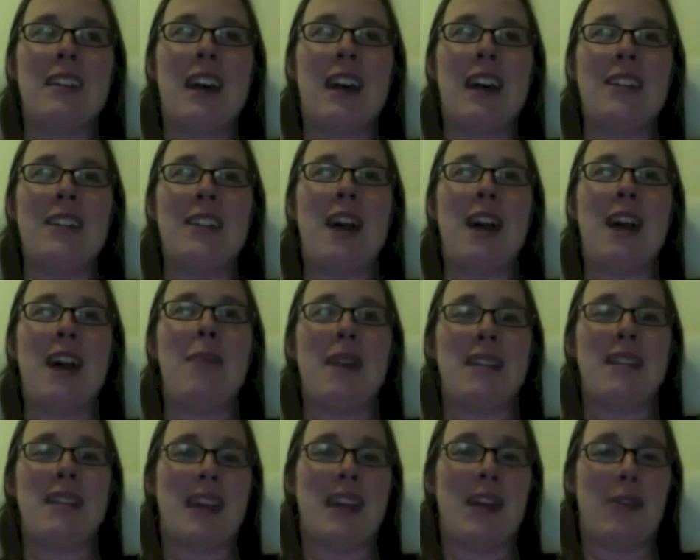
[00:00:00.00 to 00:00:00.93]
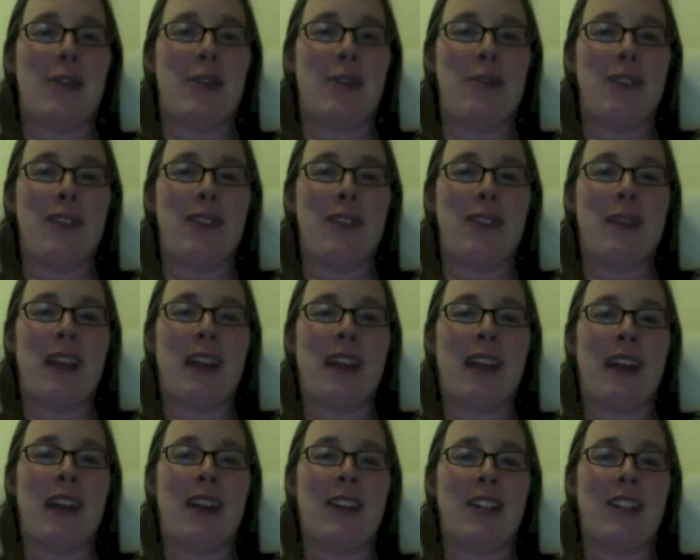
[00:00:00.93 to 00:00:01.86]
I saw myself in the main
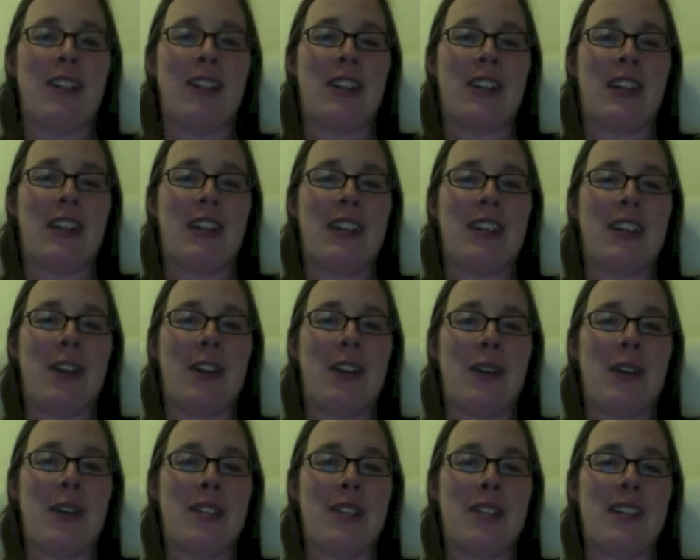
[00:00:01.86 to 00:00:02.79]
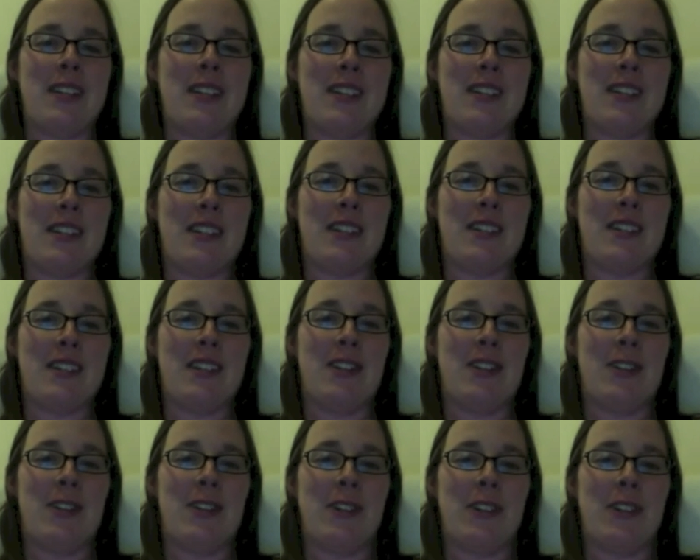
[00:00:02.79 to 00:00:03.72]
character and you know, as a as a
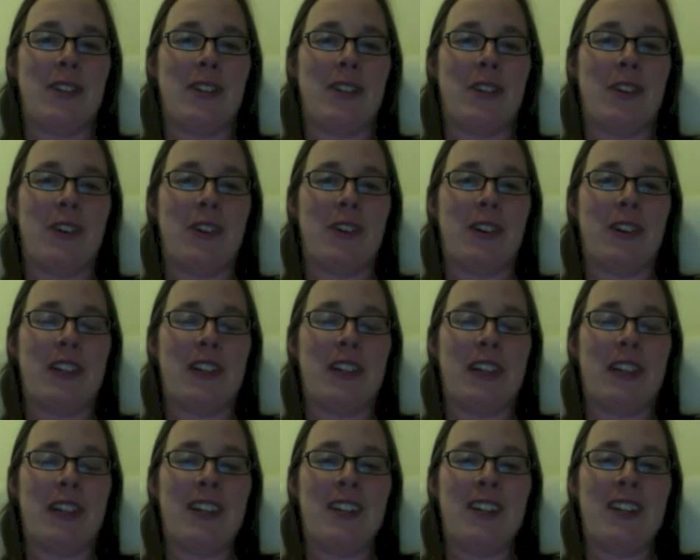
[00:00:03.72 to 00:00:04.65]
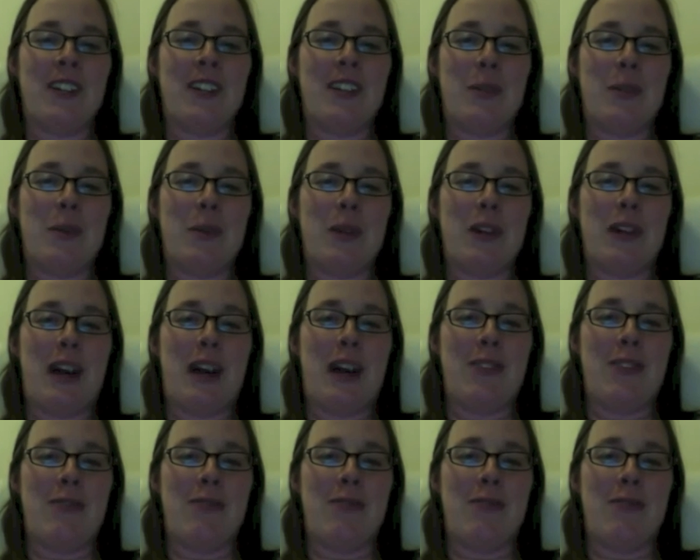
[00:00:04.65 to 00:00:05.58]
16-year-old girl, there weren't a lot
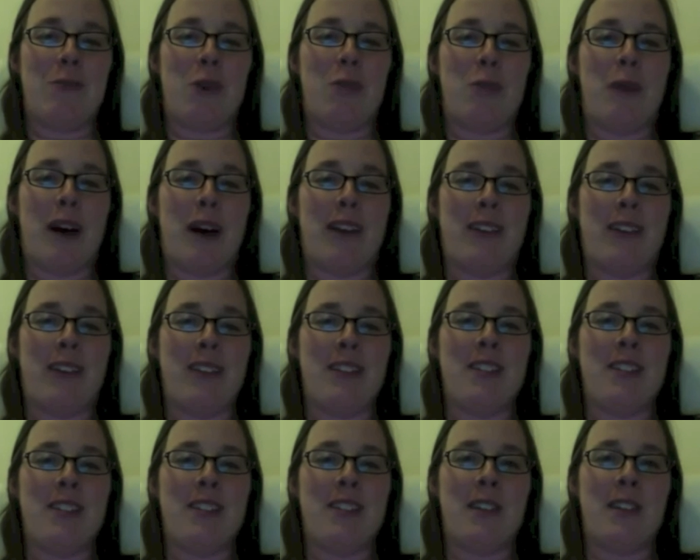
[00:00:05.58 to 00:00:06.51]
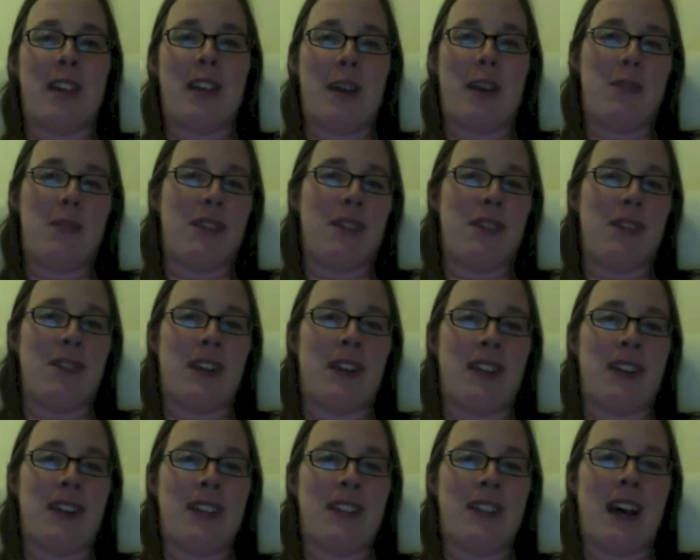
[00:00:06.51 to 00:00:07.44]
of role models to look up to at
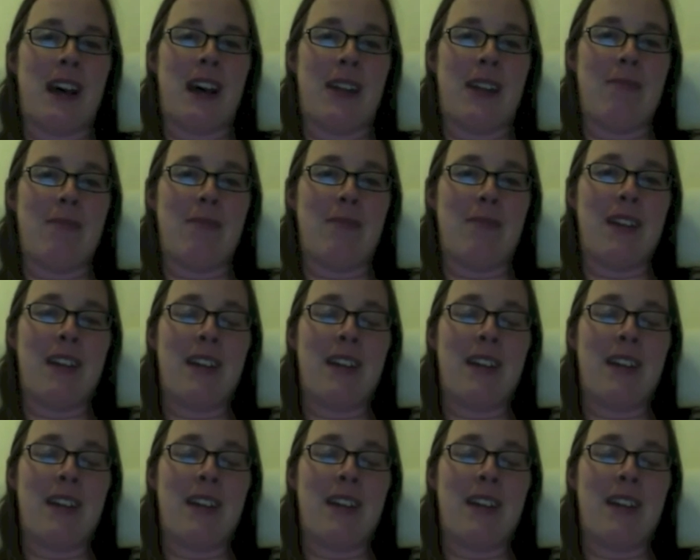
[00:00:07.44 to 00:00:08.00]
the time.